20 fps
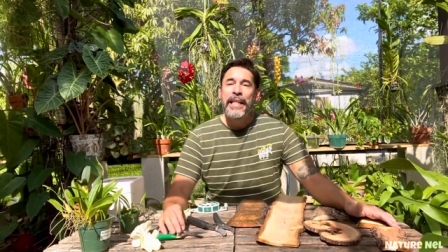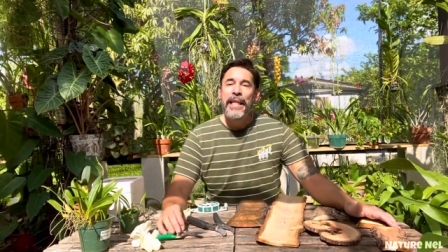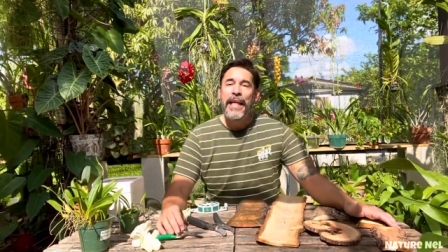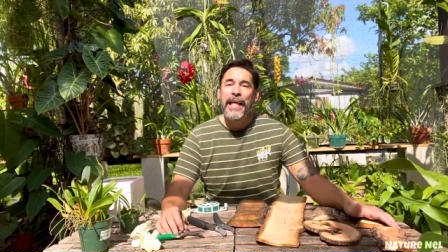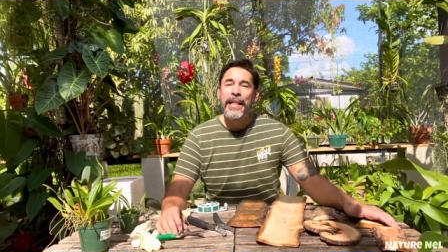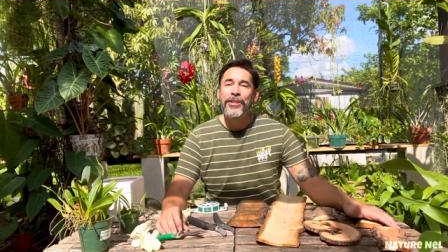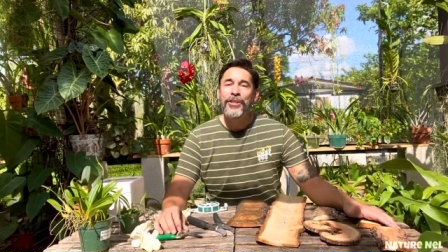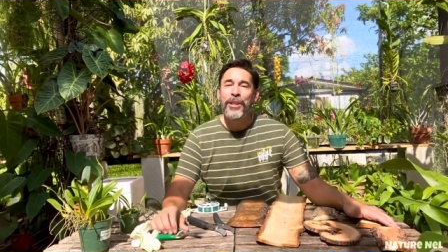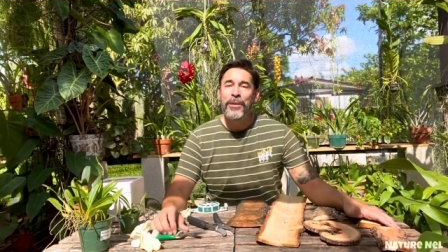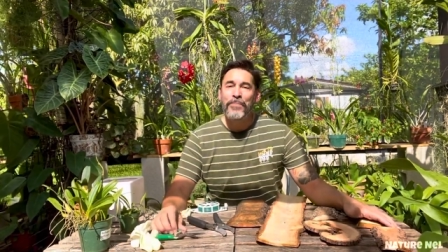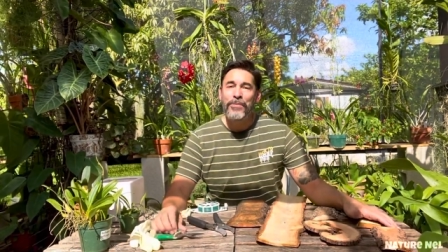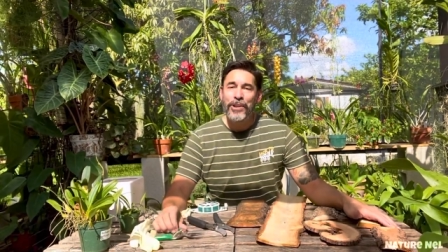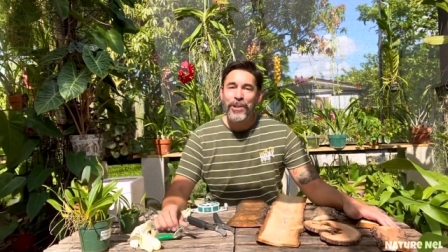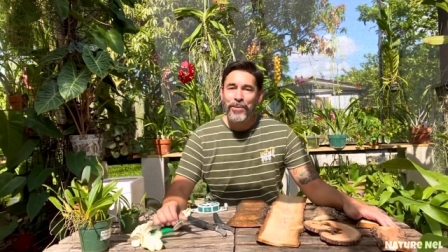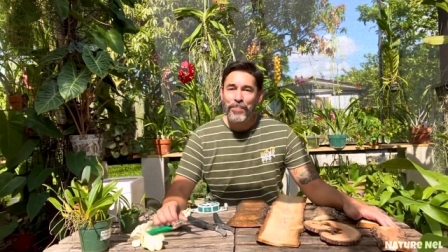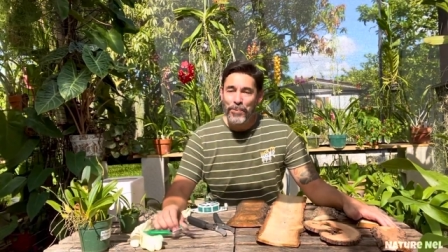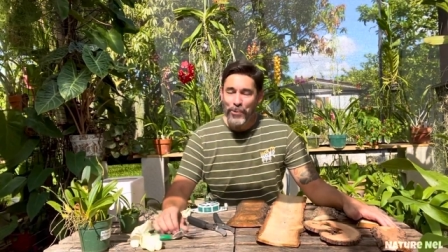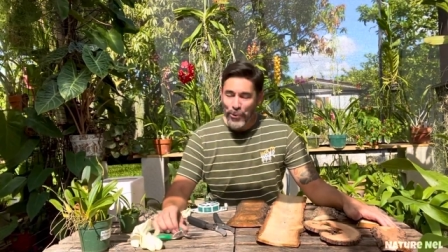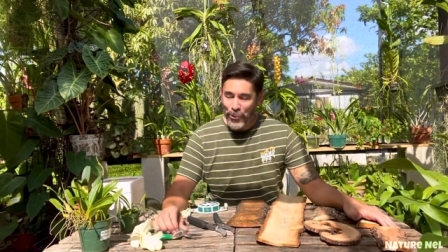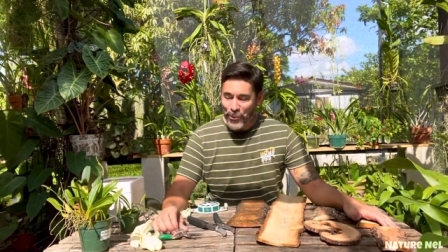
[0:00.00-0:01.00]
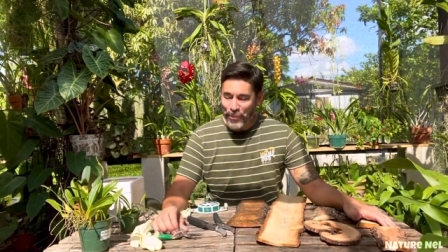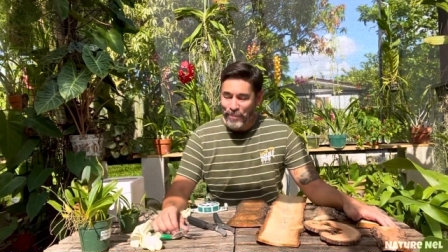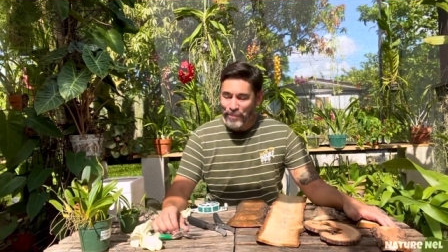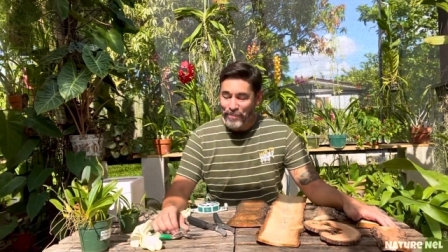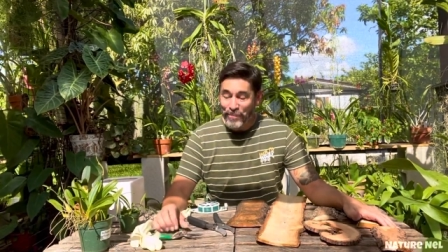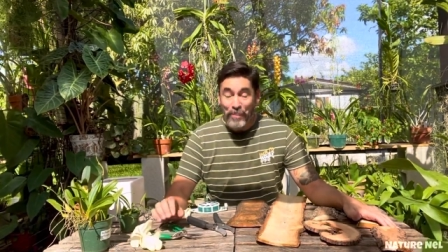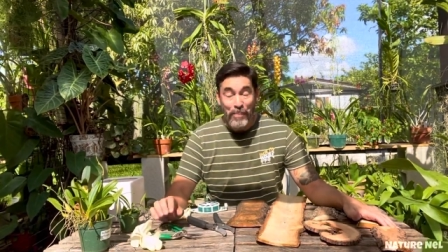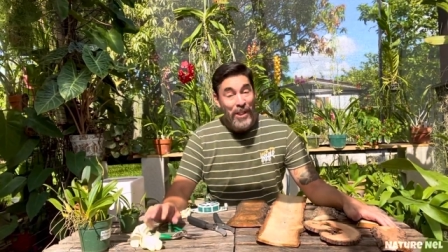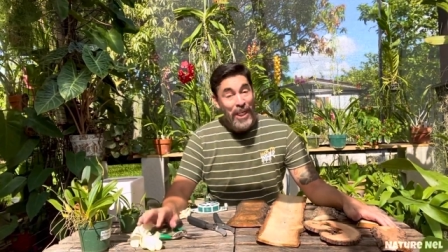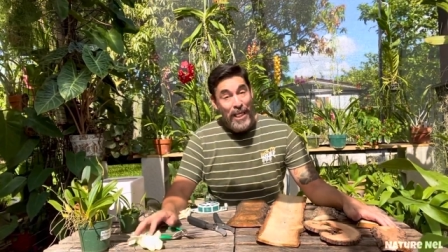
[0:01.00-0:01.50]
I jumped in a pool.
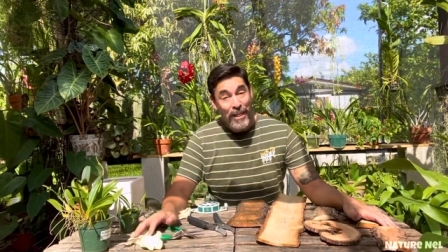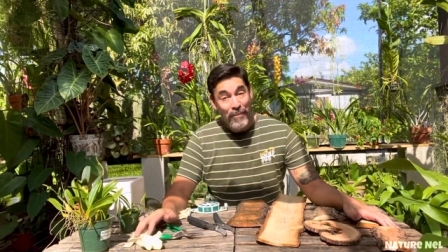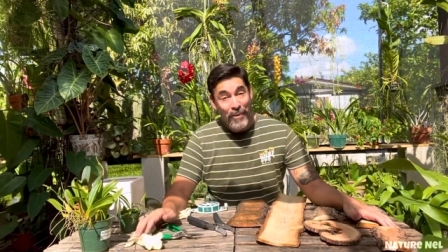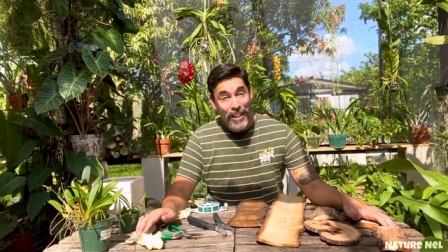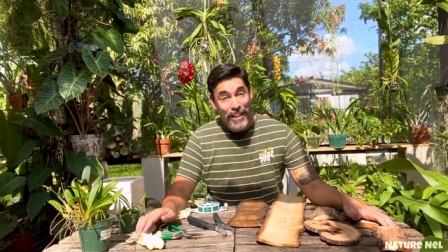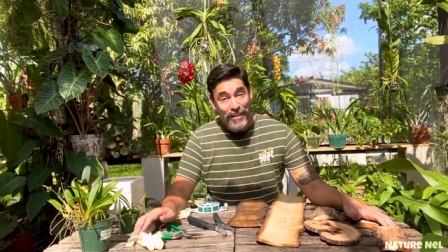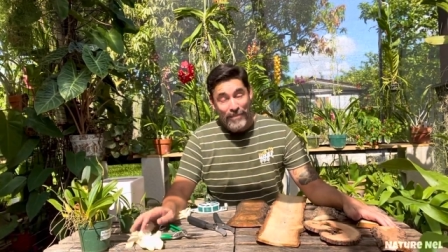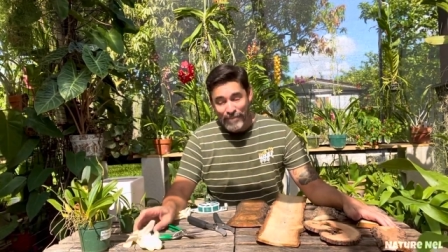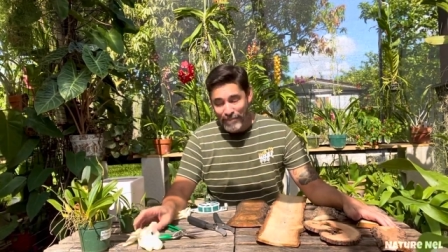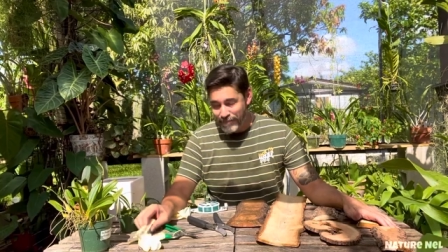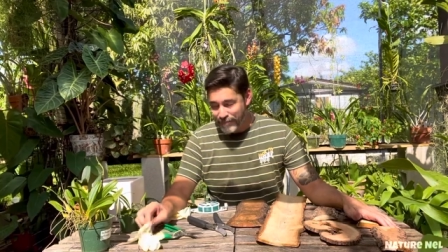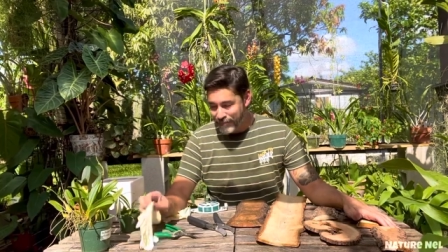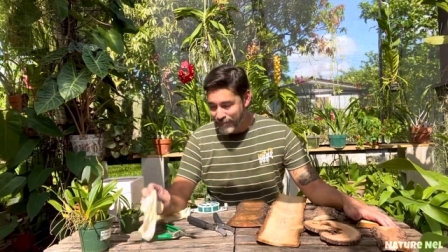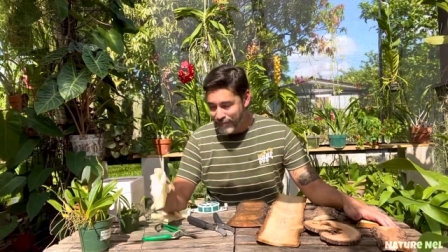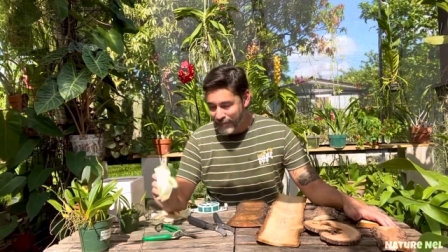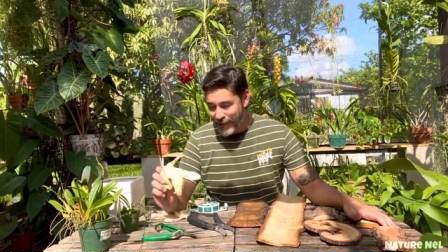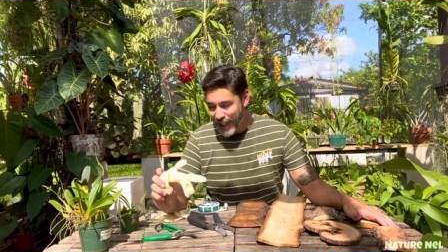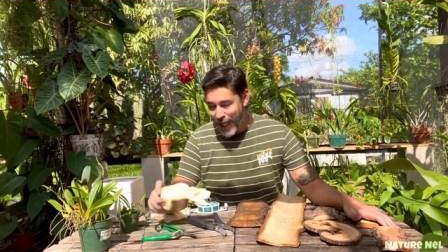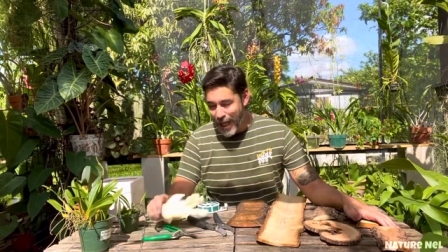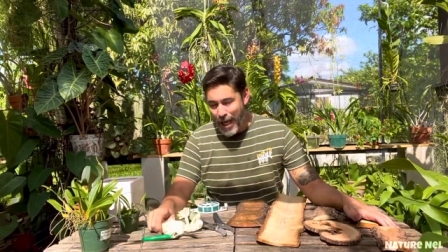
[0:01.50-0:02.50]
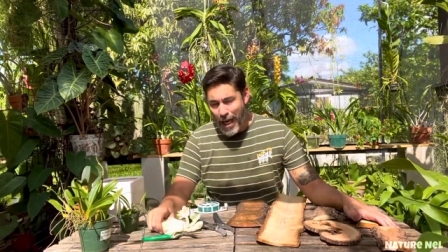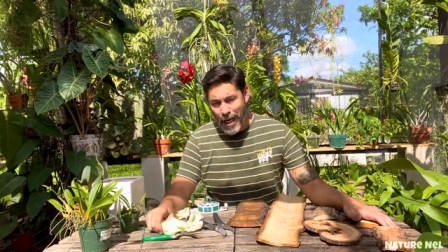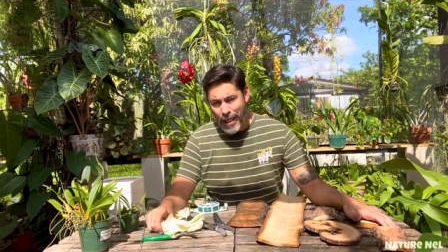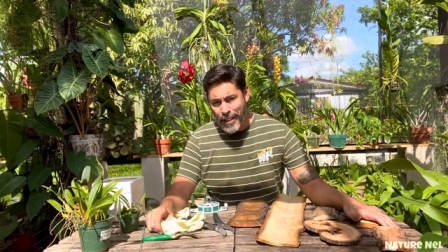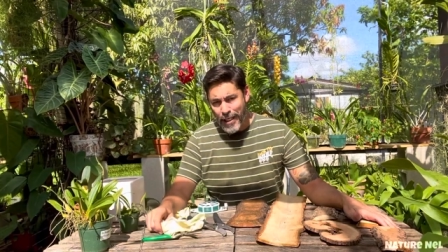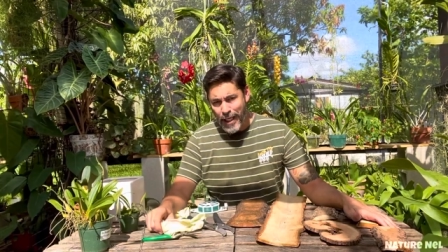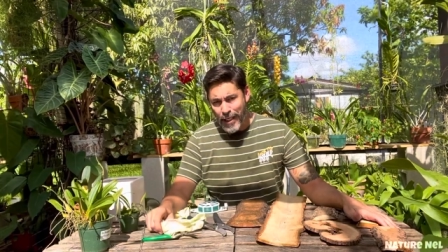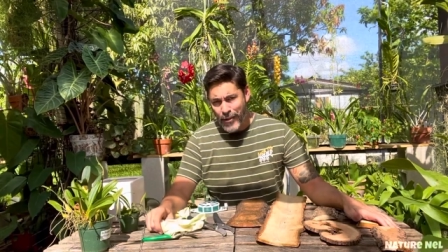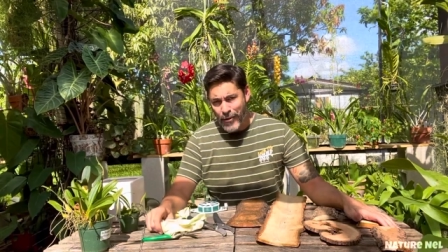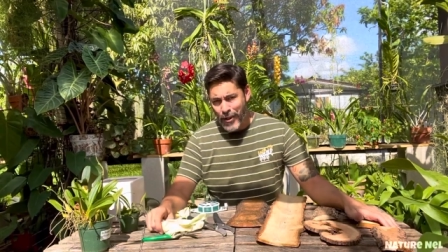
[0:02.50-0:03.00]
But anyways, I
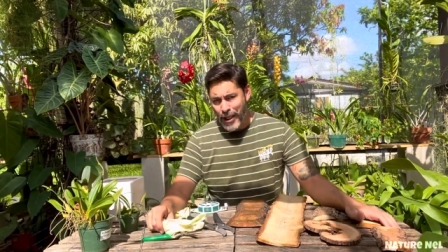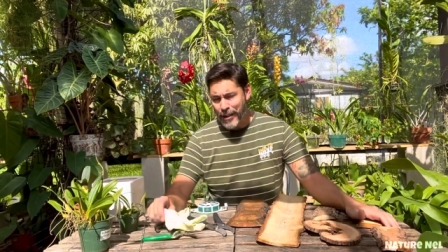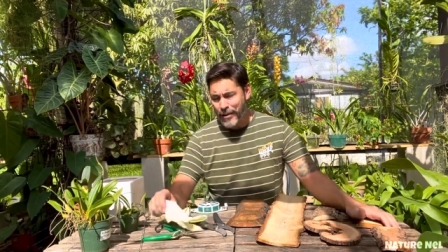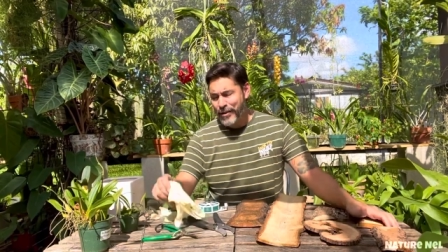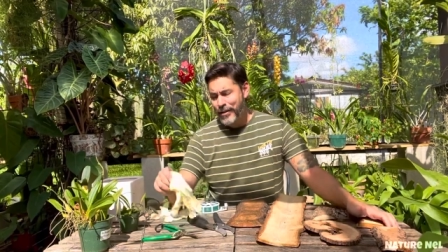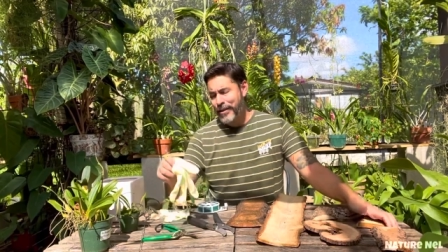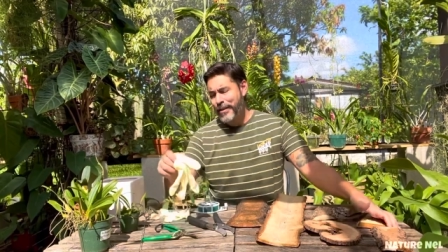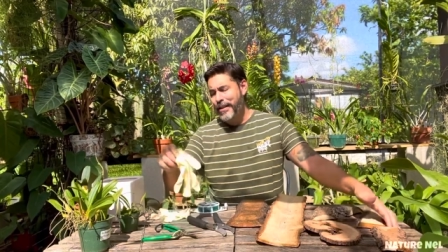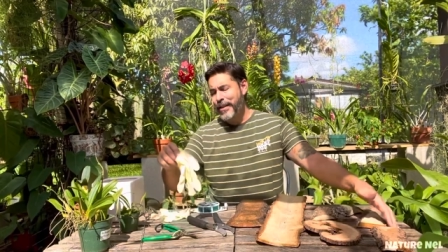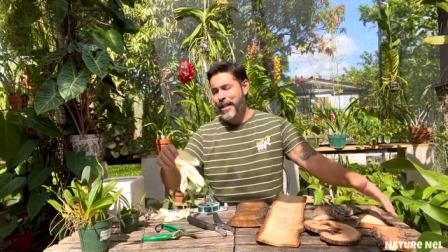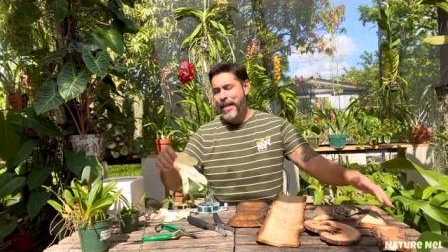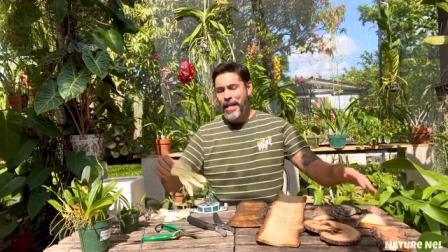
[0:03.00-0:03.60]
digress.